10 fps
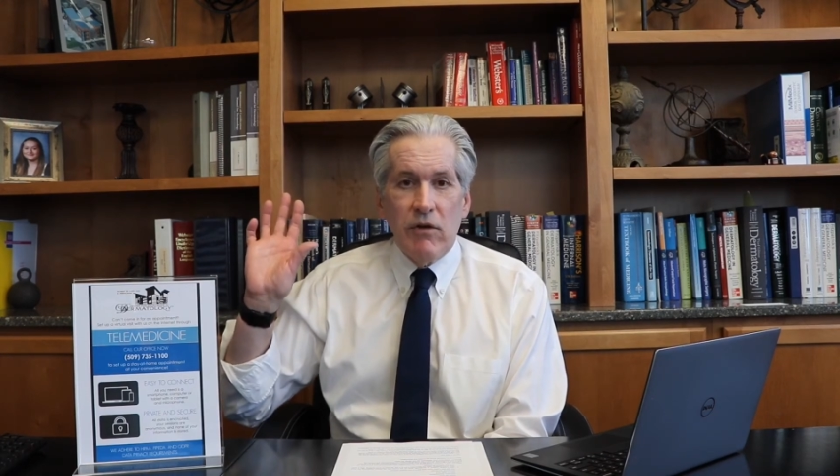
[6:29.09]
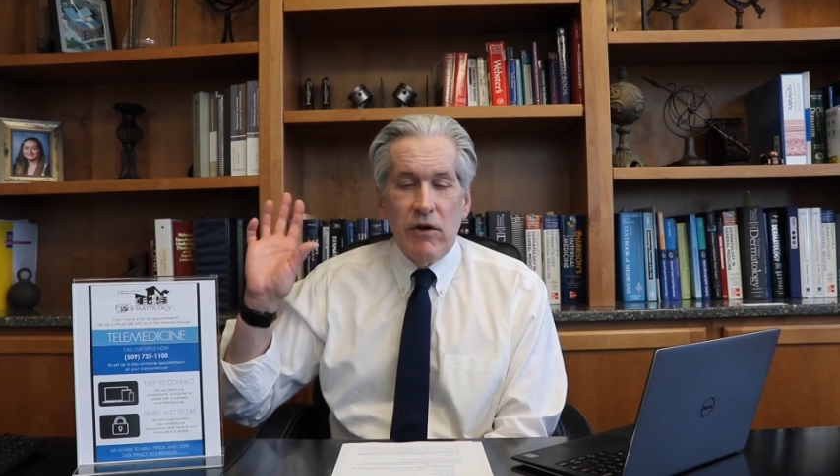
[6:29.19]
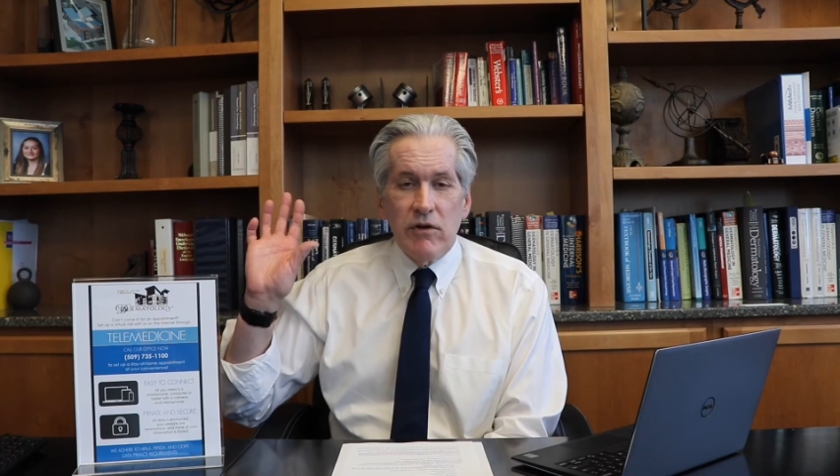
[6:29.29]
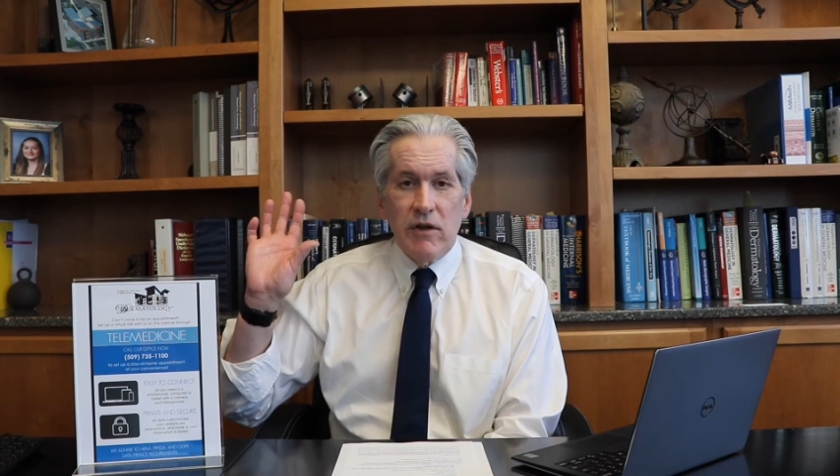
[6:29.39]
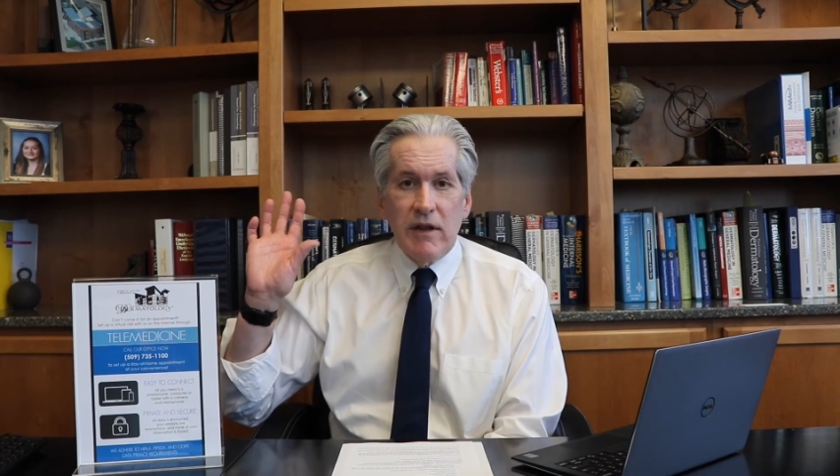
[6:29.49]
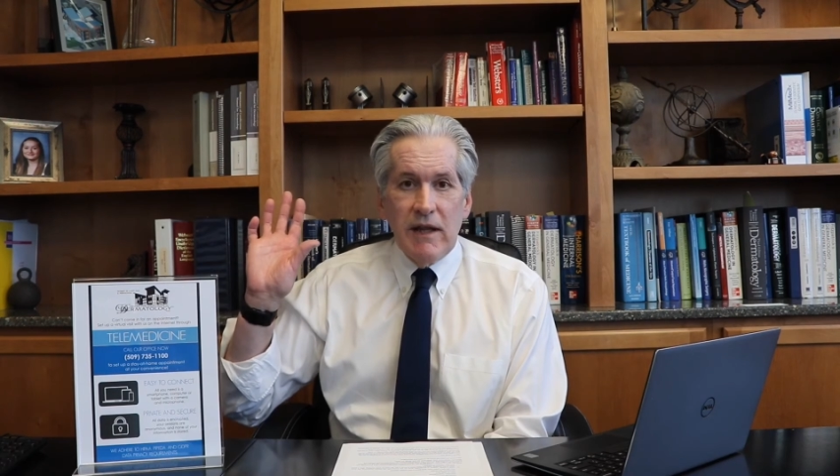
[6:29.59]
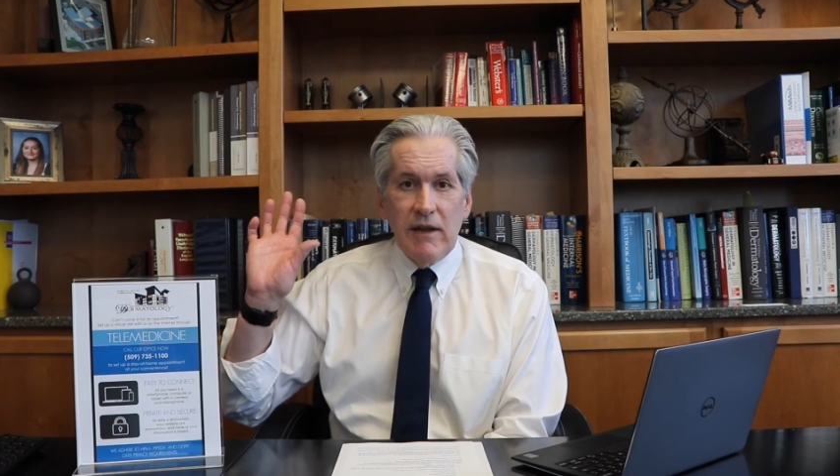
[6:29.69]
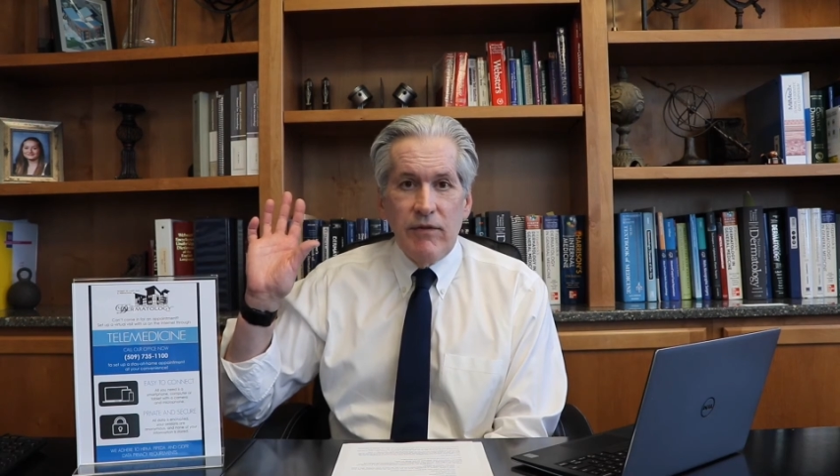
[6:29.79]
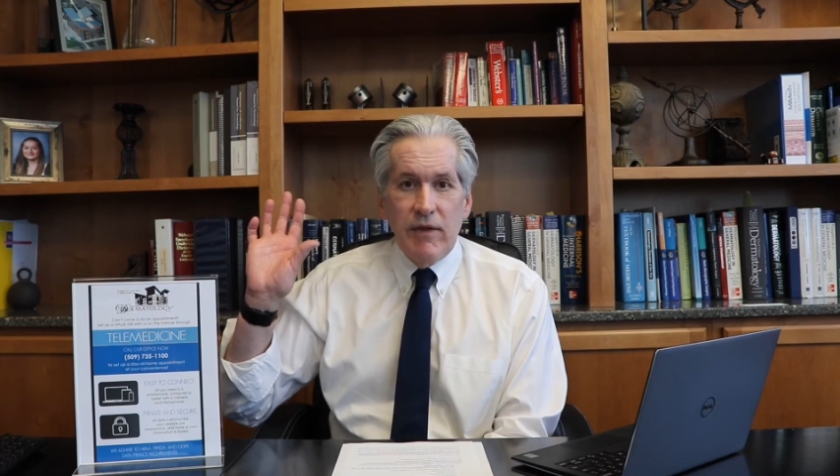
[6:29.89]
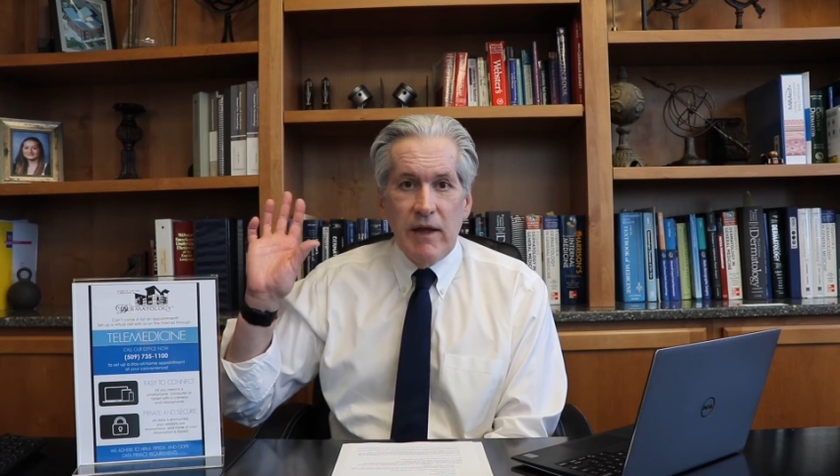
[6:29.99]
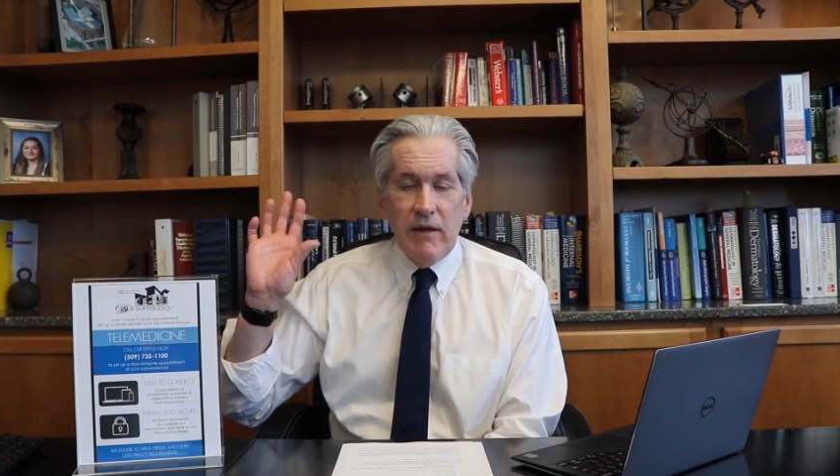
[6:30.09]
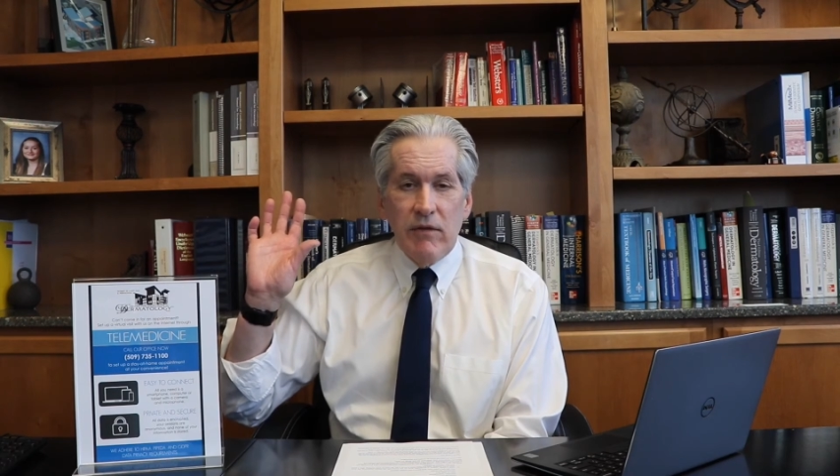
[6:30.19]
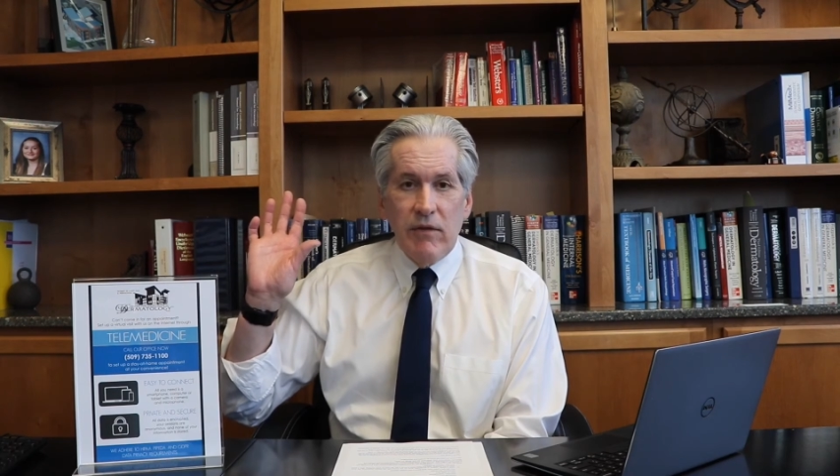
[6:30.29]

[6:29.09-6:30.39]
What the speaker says: hard to see things.